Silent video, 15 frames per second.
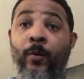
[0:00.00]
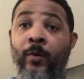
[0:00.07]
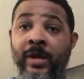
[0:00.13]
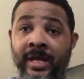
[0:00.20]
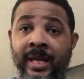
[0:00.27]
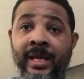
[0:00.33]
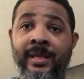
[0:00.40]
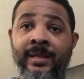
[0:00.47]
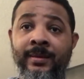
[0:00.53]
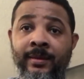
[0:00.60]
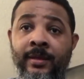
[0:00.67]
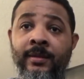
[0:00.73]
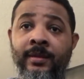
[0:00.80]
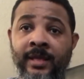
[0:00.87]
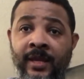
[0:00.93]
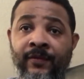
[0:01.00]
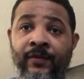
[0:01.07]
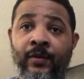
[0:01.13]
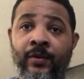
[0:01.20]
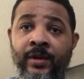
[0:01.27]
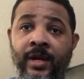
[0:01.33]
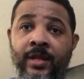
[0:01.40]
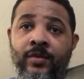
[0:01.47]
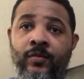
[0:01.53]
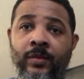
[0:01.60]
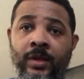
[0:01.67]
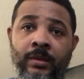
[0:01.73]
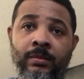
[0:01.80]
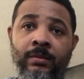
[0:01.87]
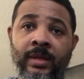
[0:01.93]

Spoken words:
We can give you another one.